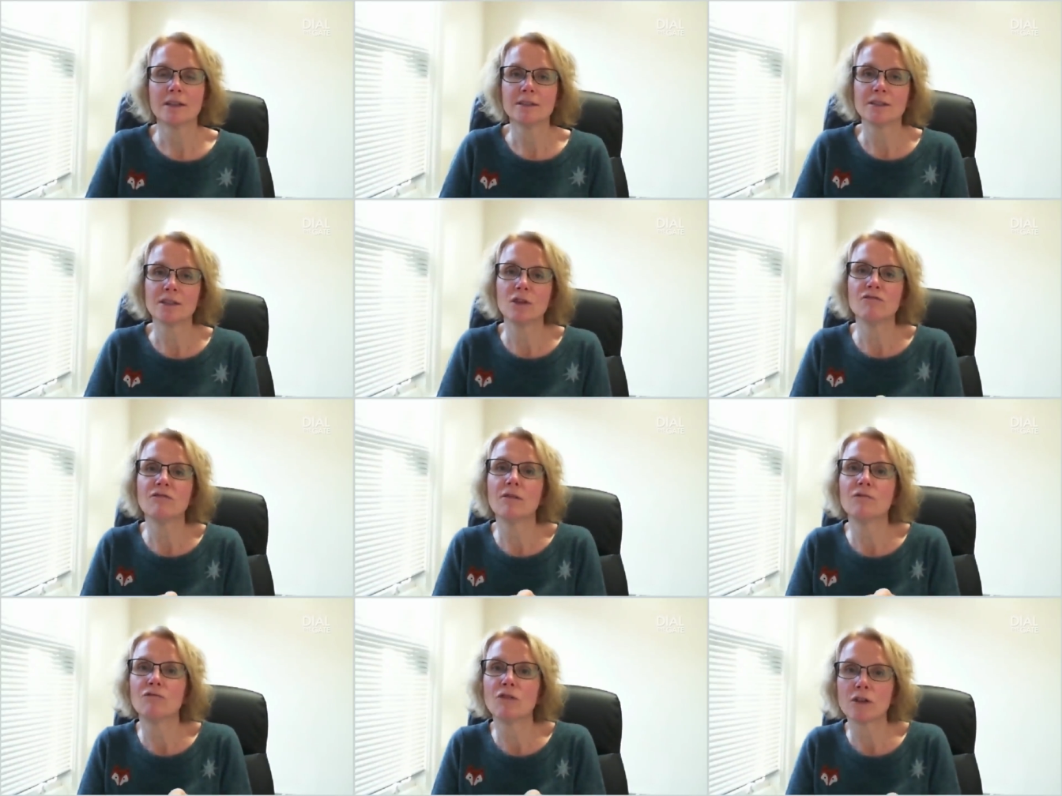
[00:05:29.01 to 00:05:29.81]
So
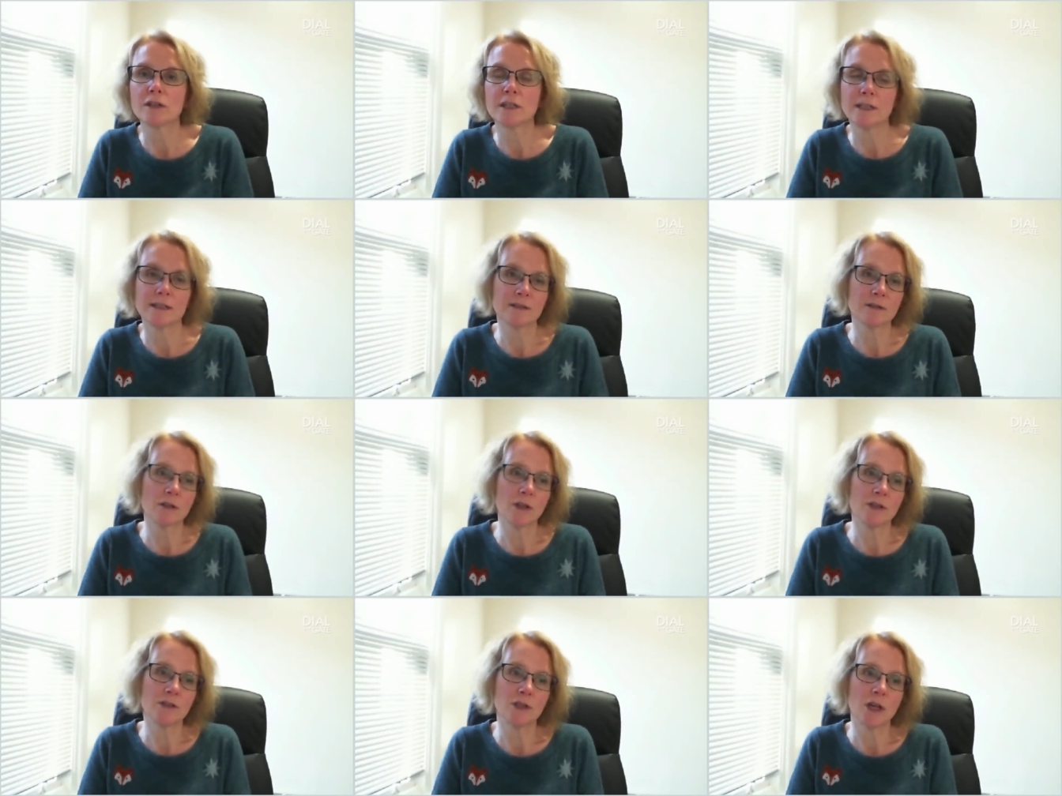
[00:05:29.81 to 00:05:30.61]
Rodney is
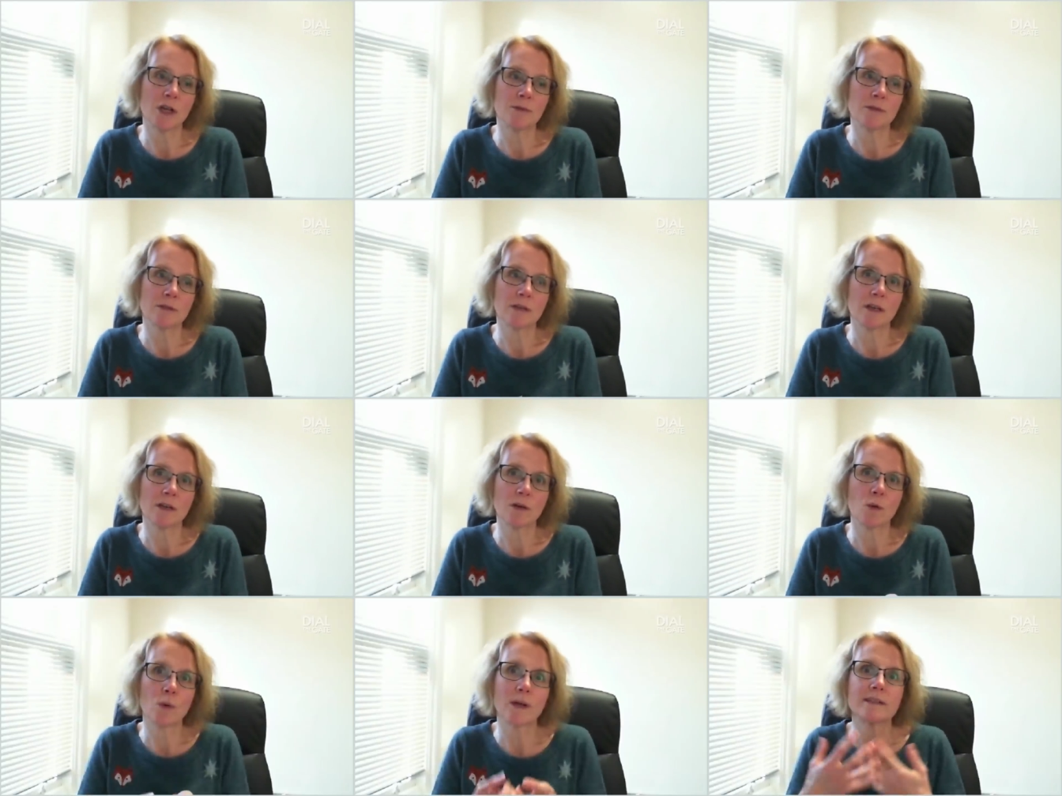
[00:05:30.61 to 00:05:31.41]
known as
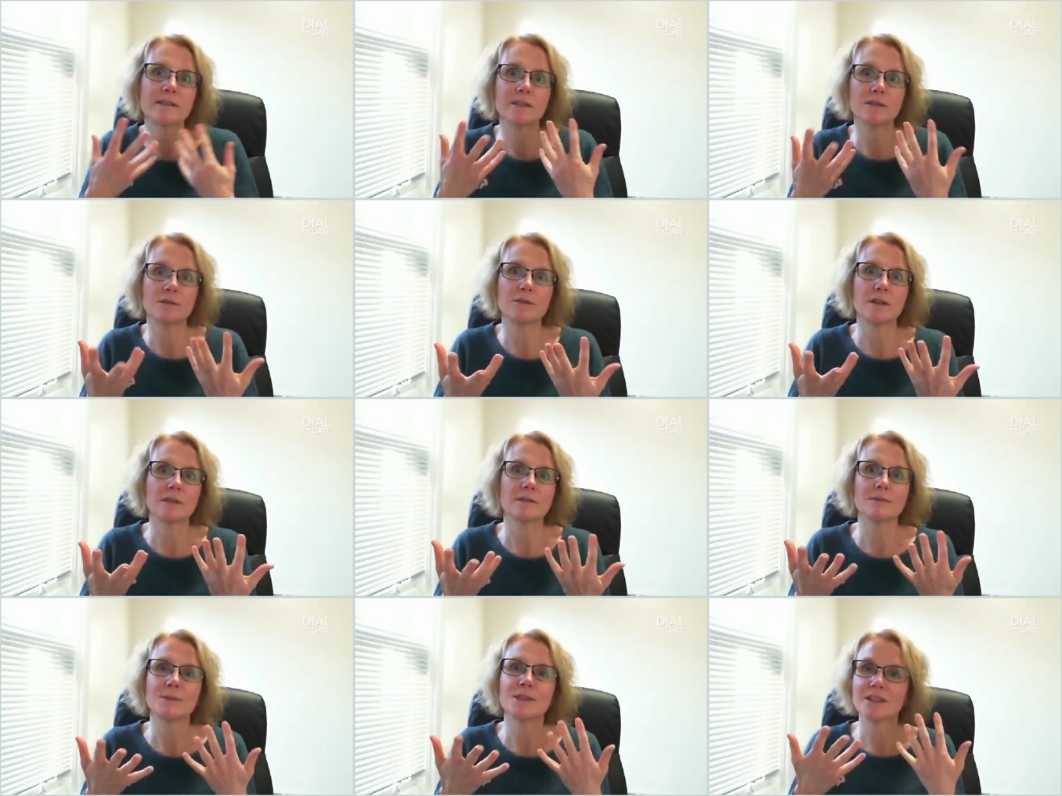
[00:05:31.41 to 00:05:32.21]
a Quicksilver,
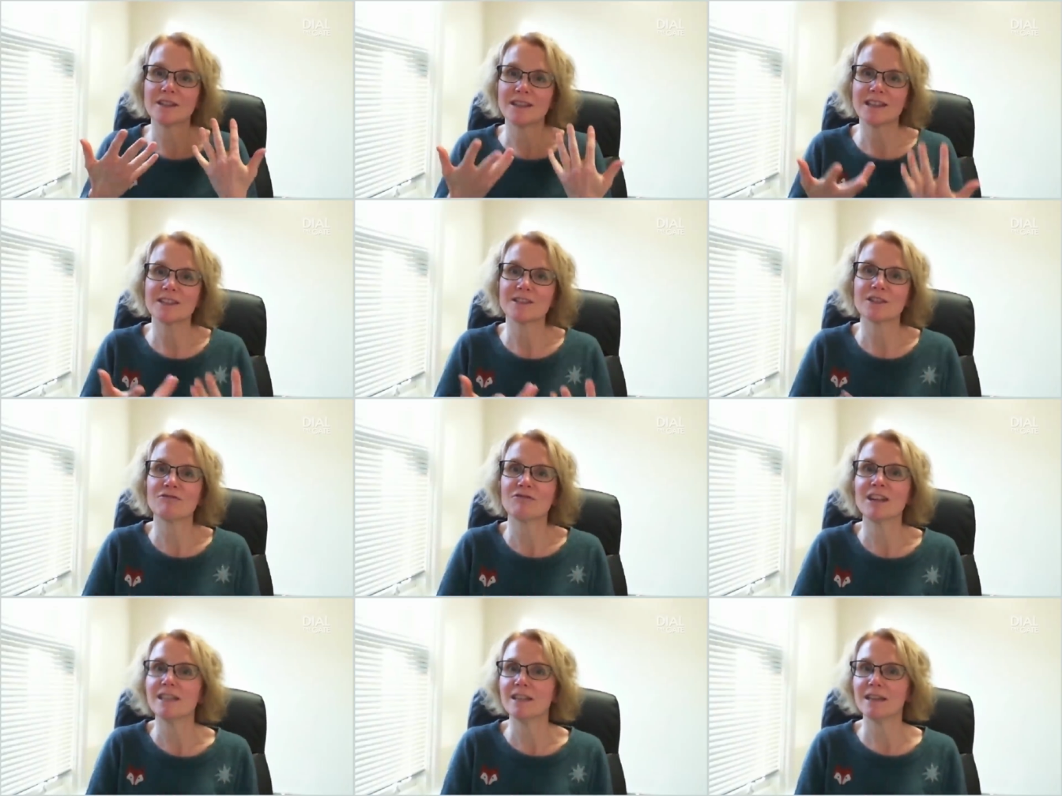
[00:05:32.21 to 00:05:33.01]
which I think is a
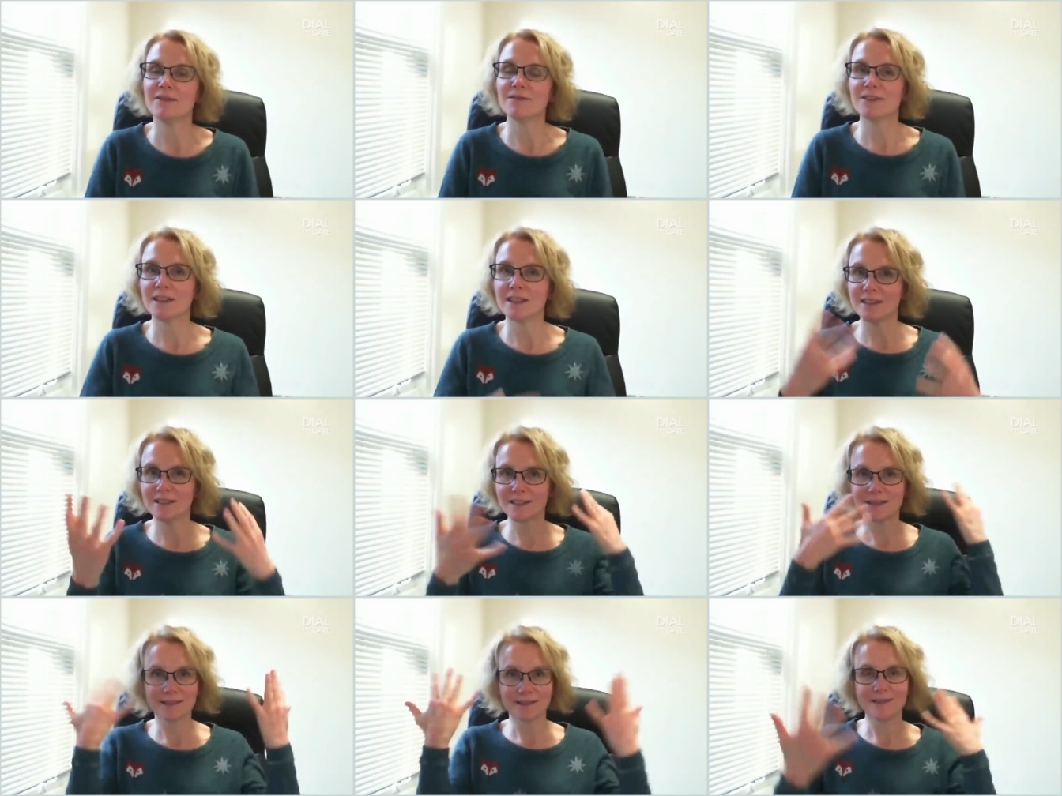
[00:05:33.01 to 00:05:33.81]
great name for his
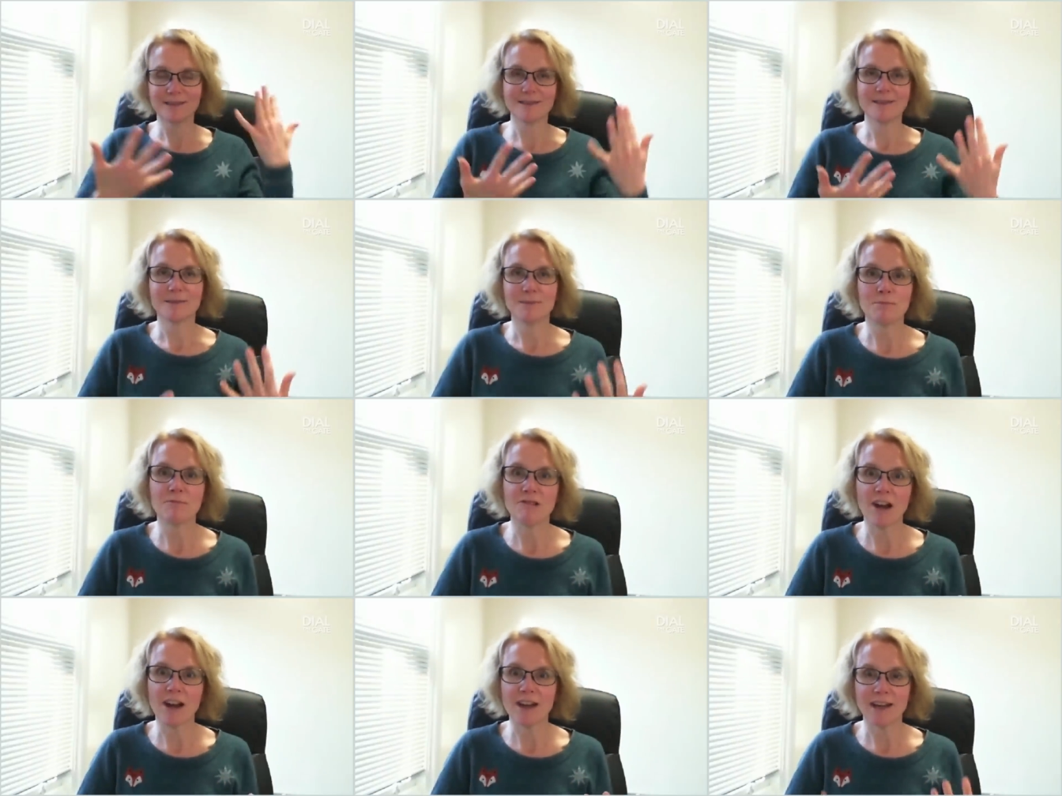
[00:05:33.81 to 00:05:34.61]

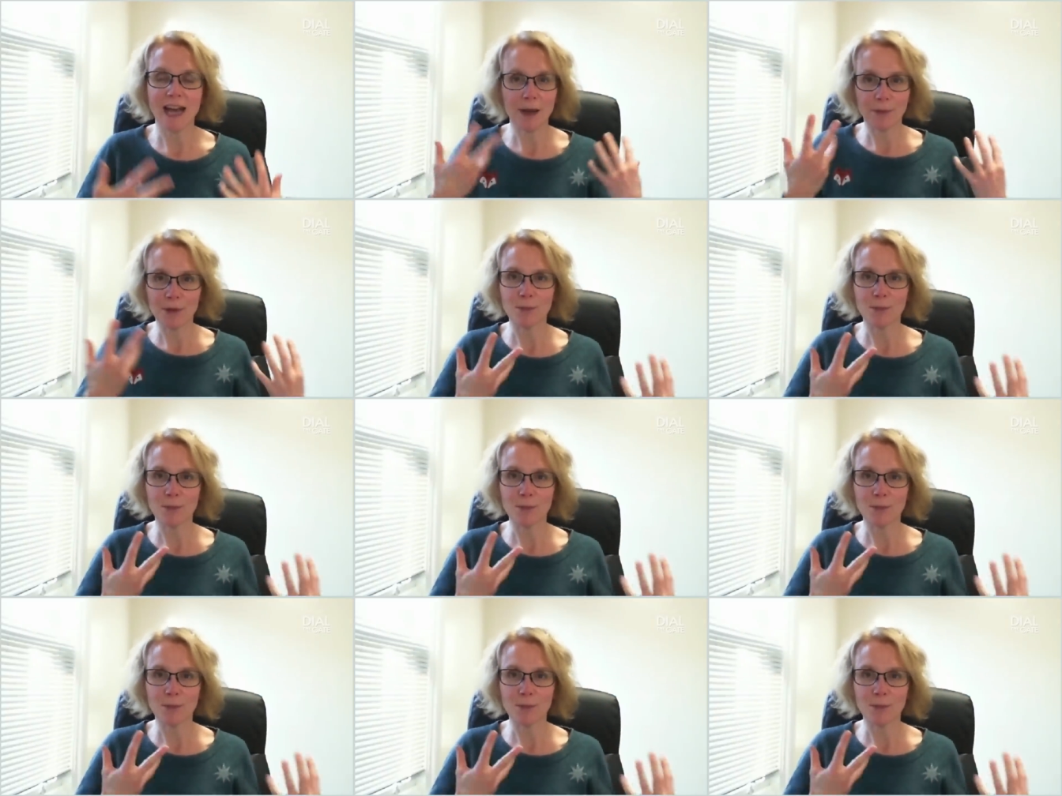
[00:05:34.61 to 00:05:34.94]
brain, how he